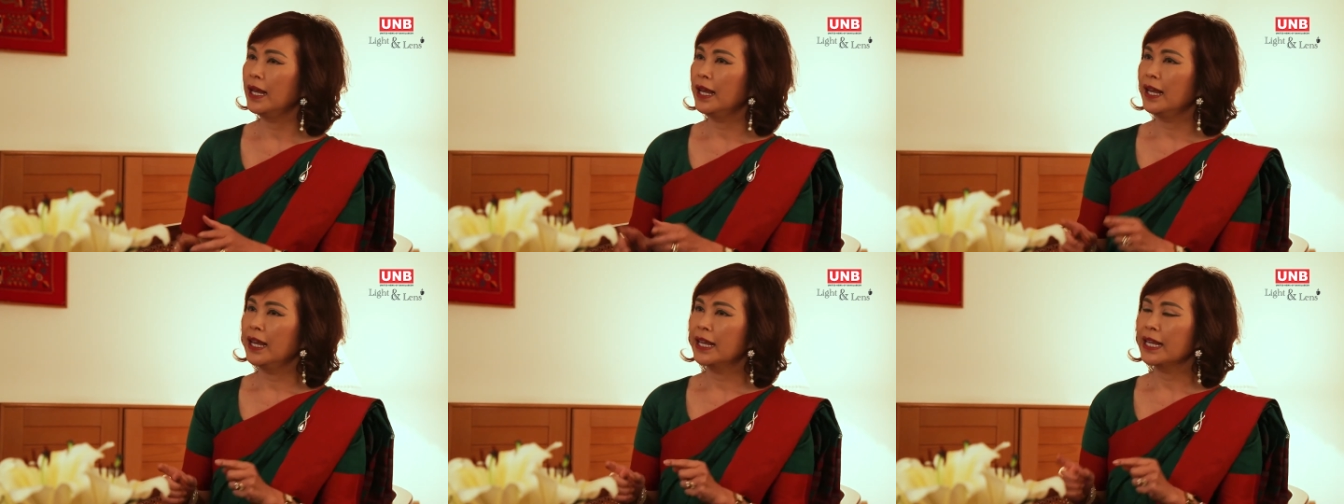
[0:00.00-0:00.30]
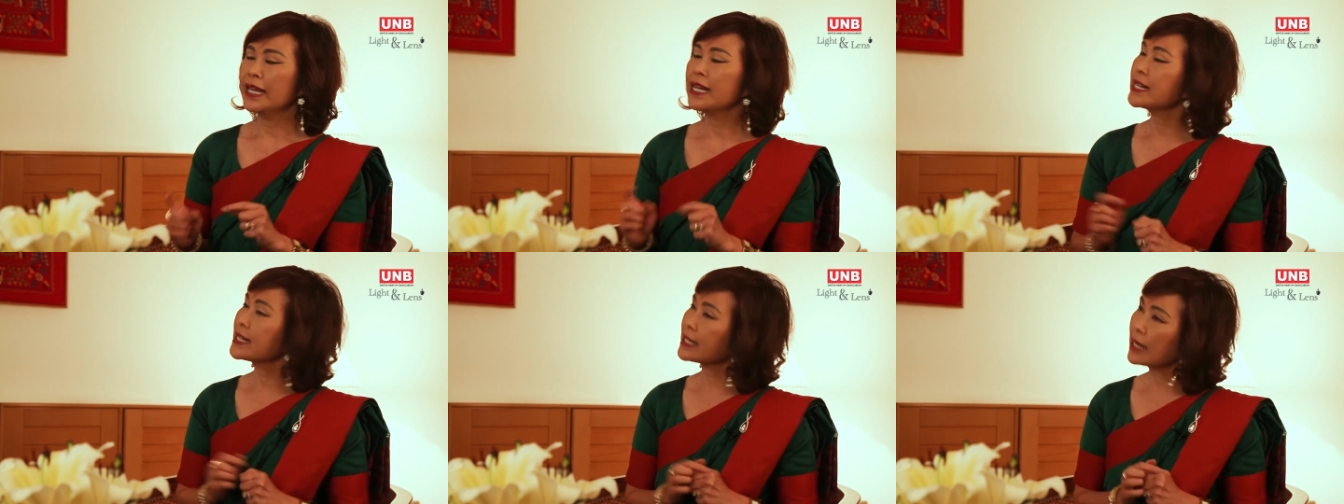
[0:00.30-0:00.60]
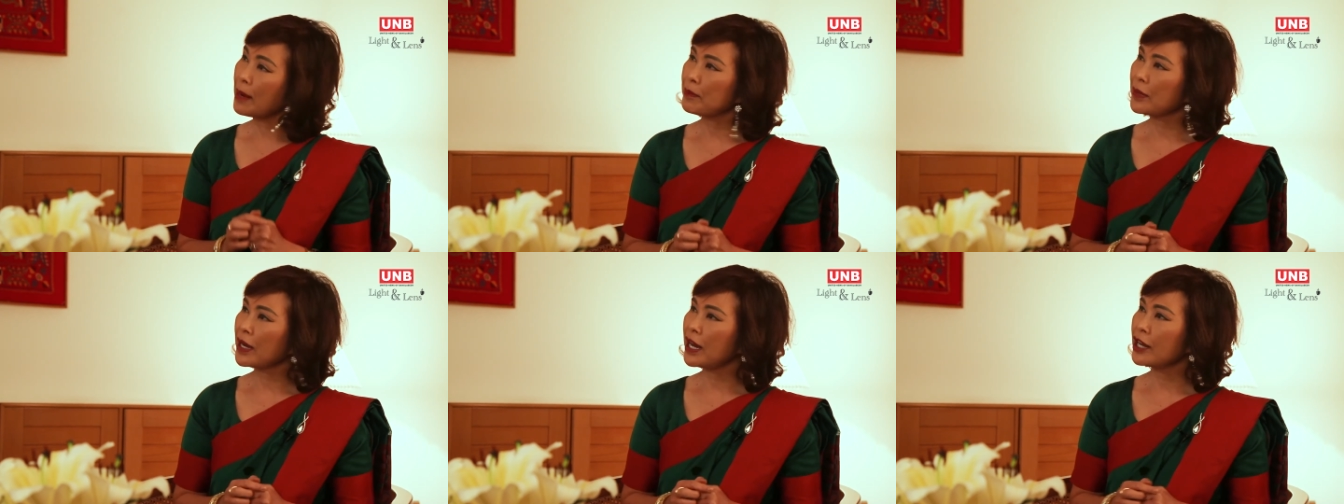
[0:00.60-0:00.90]
in
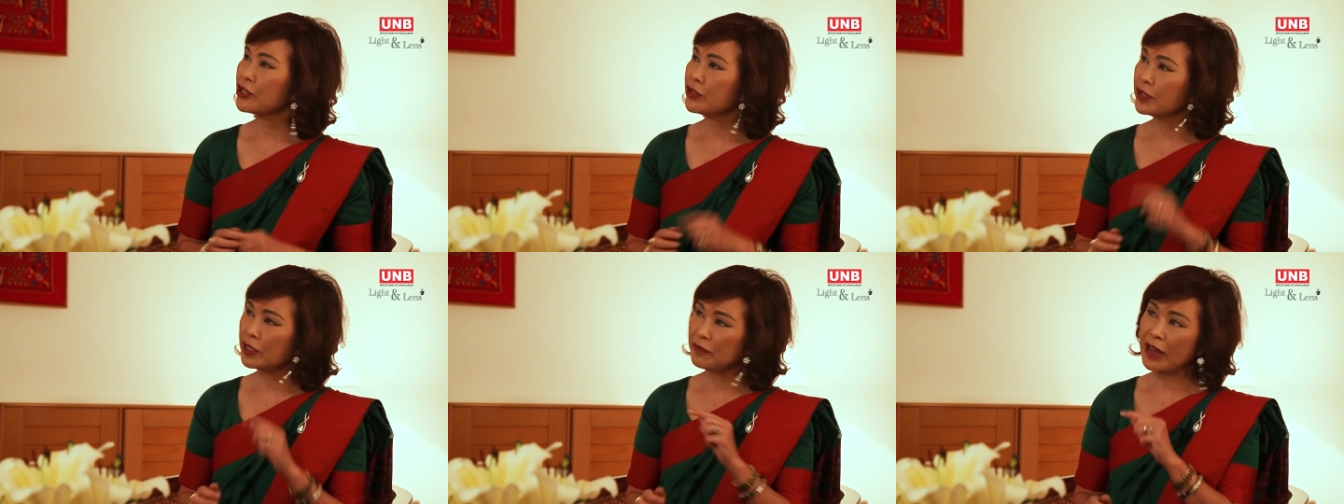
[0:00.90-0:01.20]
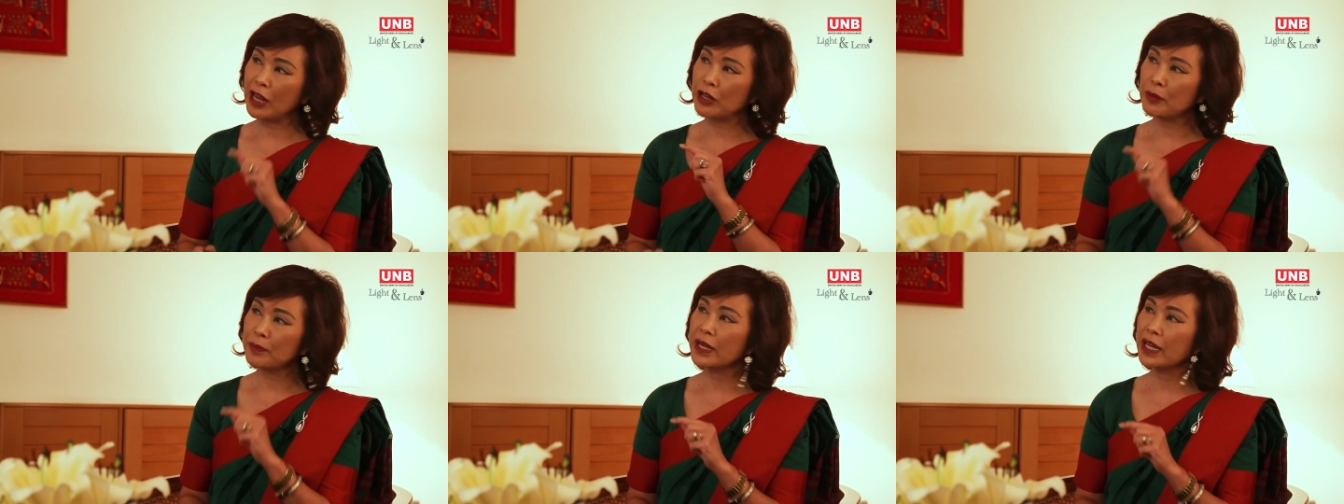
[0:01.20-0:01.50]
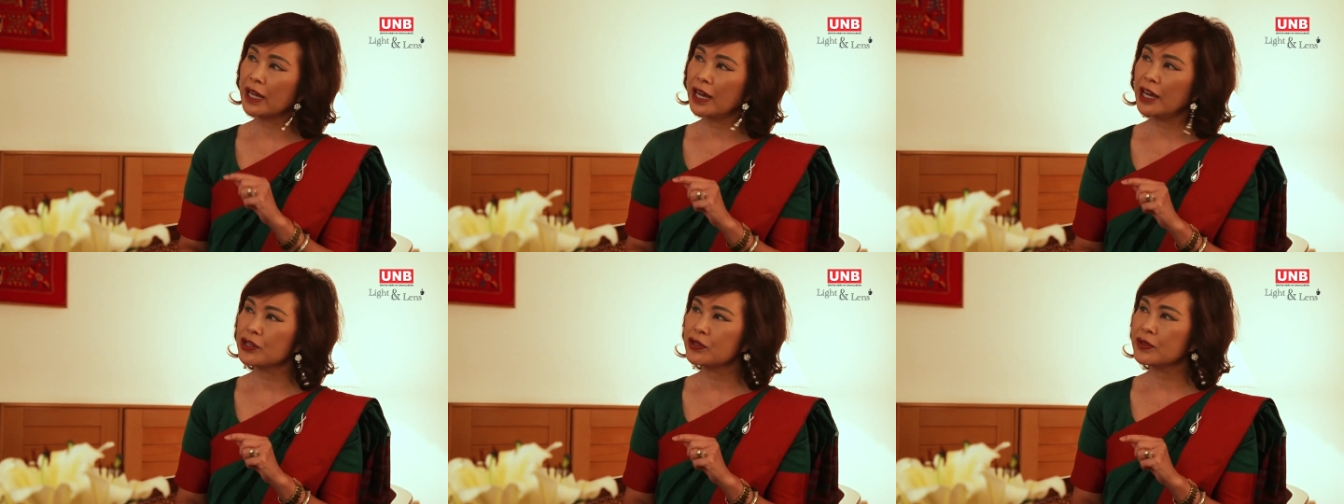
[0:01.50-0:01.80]
some developing
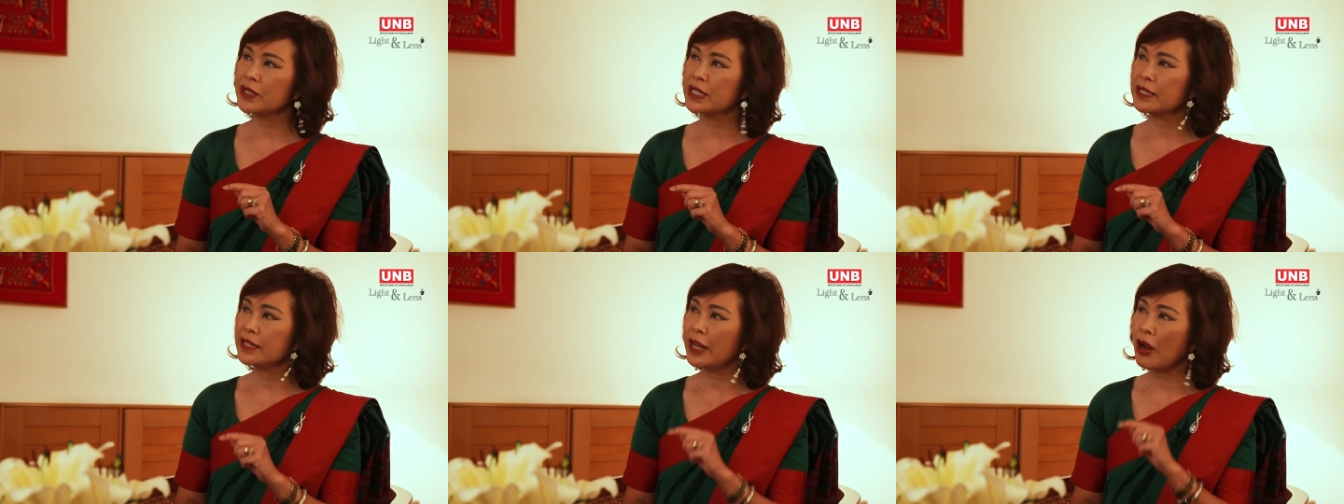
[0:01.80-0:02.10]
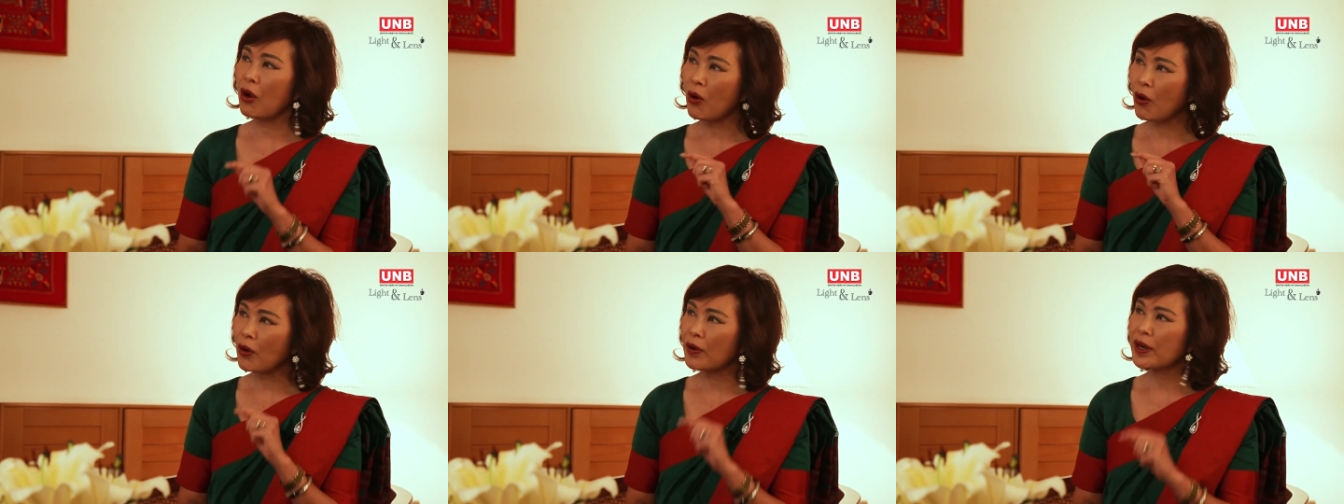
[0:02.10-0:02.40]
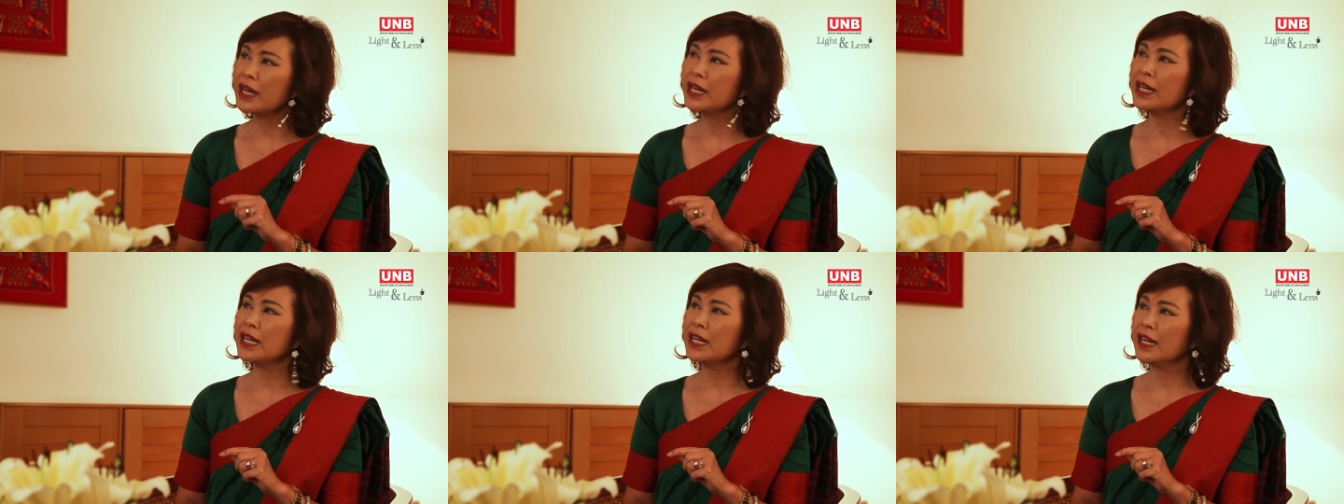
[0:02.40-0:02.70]
countries, they
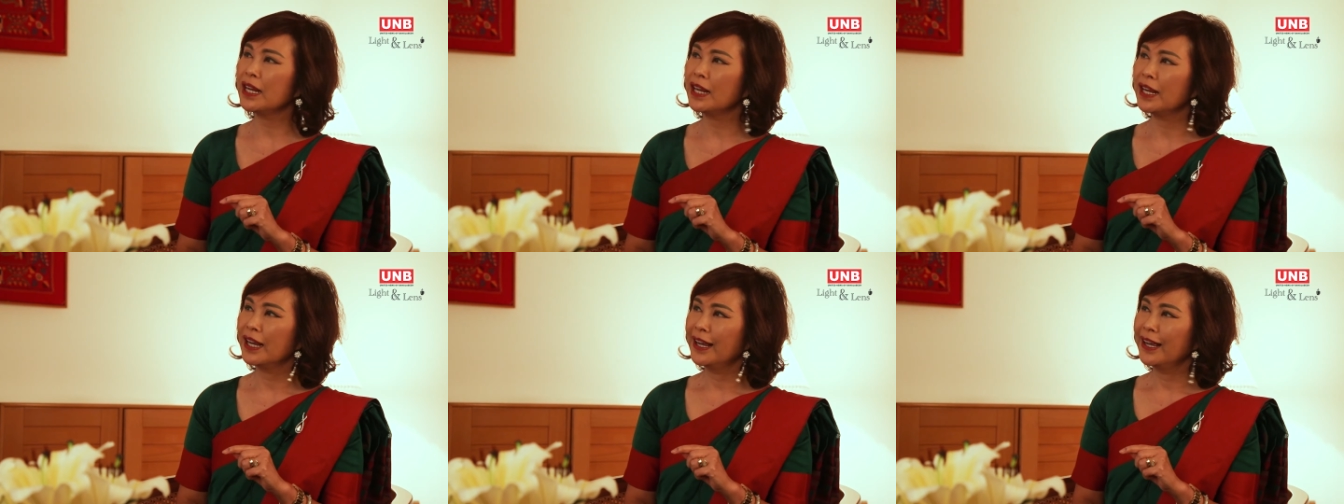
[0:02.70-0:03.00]
already